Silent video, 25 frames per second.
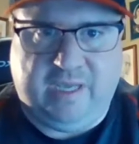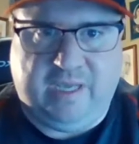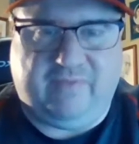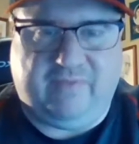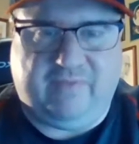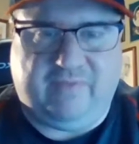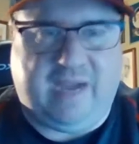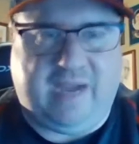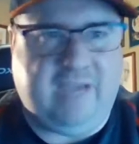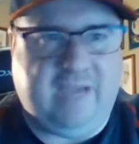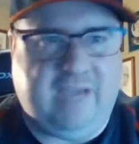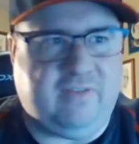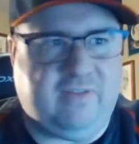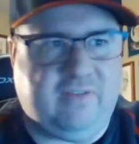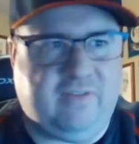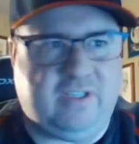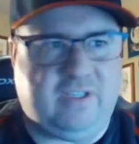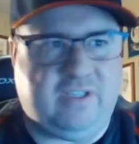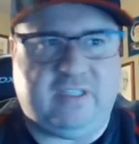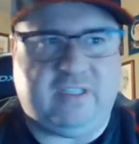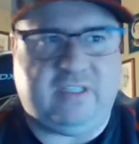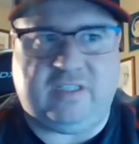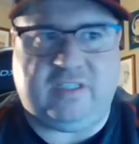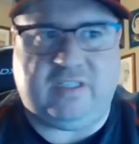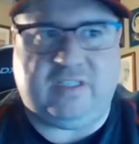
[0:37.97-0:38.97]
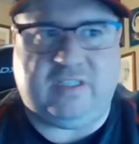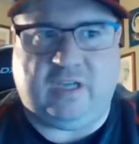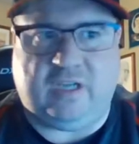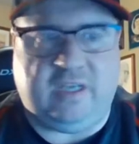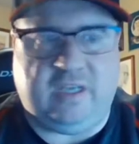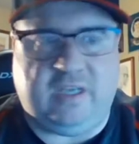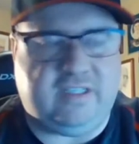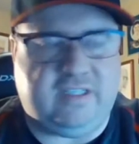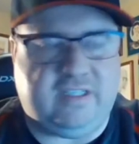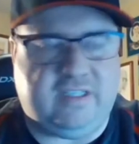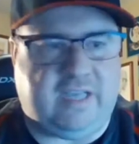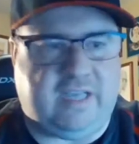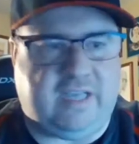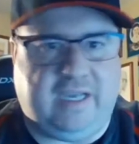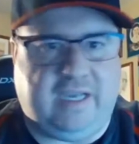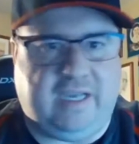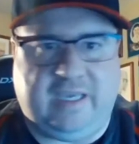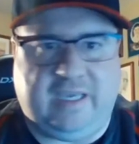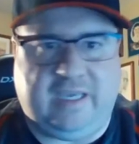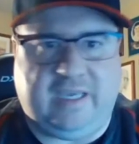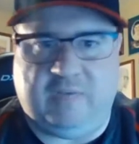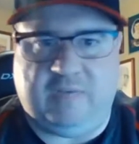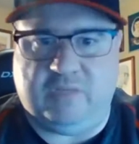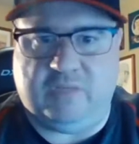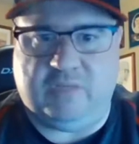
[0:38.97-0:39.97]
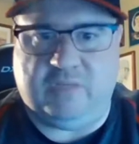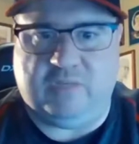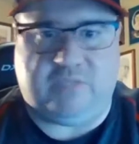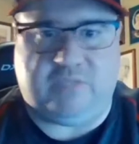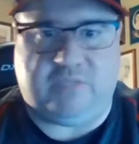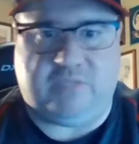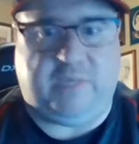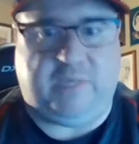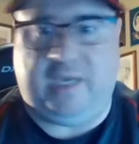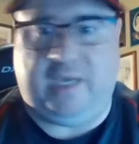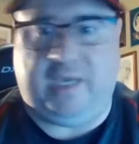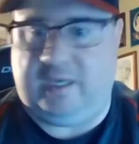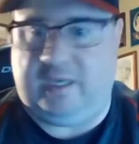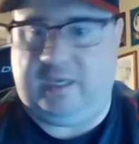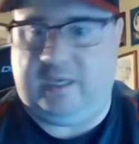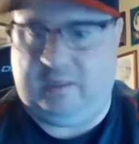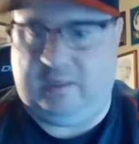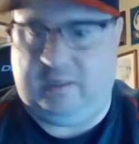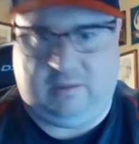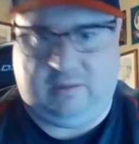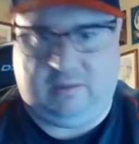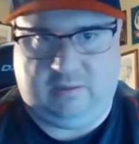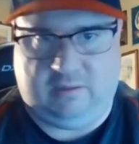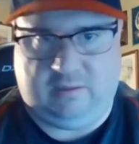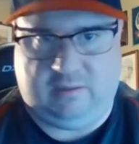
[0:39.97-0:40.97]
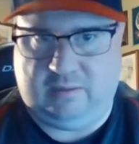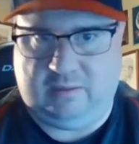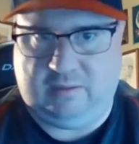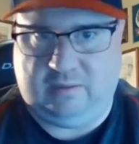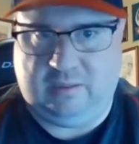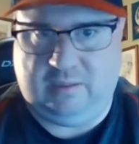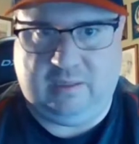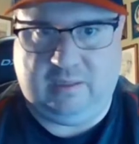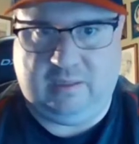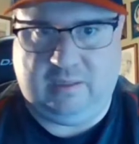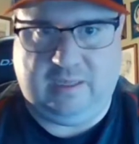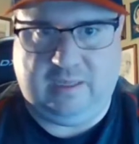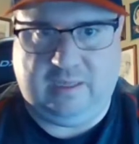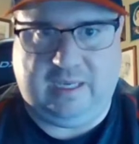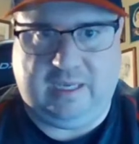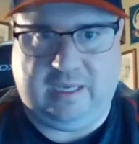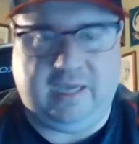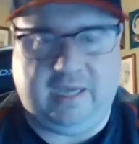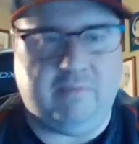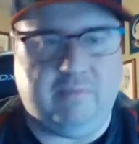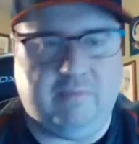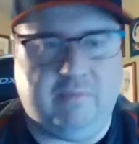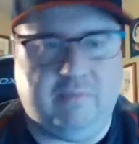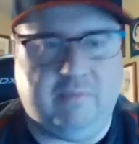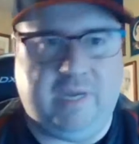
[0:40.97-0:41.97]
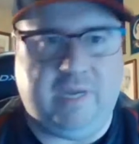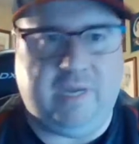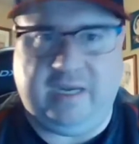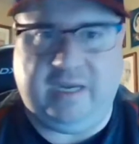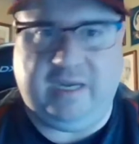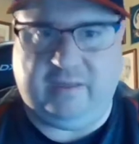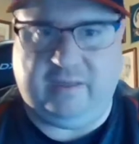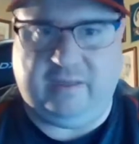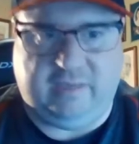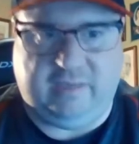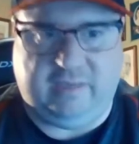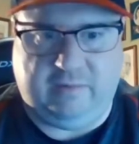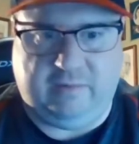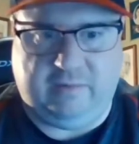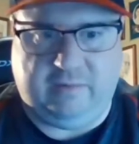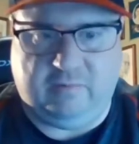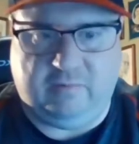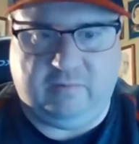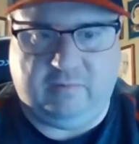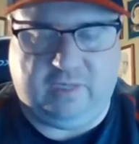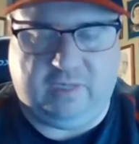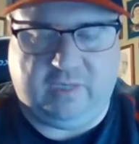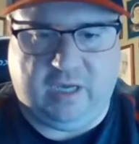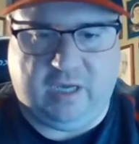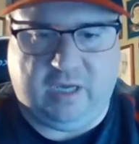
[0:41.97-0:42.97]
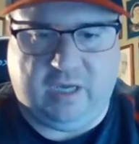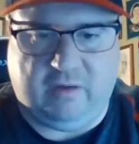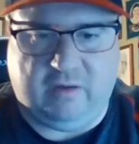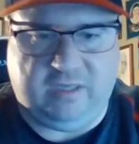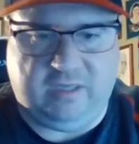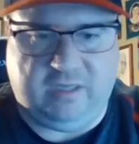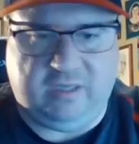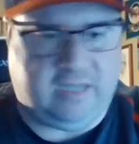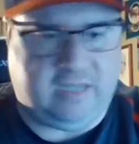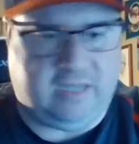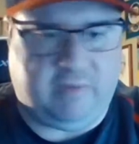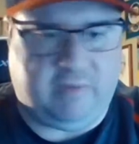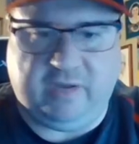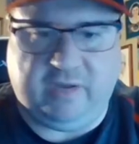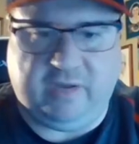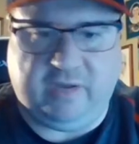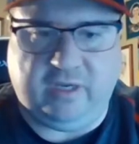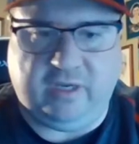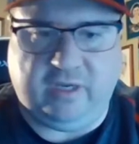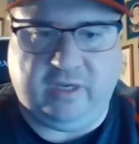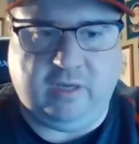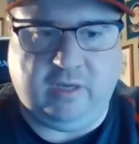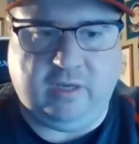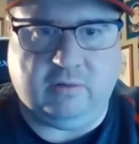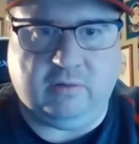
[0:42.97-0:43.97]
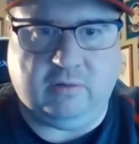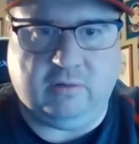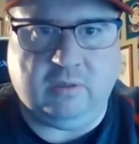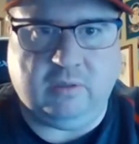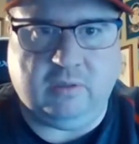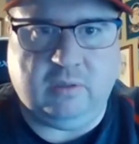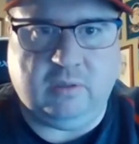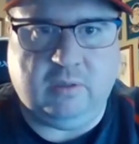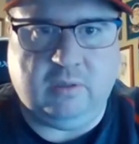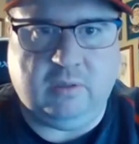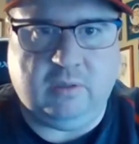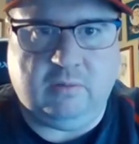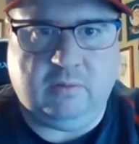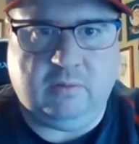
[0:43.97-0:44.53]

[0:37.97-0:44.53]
If I even said a kid was big, he immediately would go, "He's not better than you.